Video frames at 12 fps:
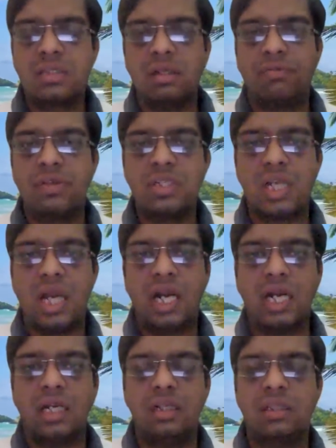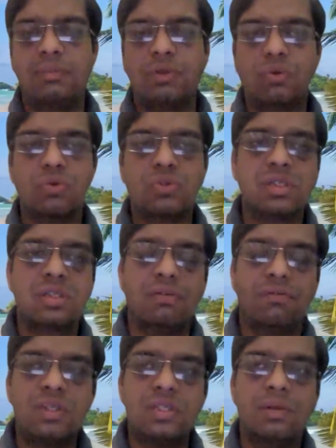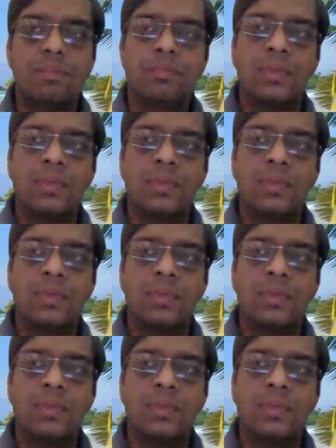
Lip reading: surface and the mucosal surface.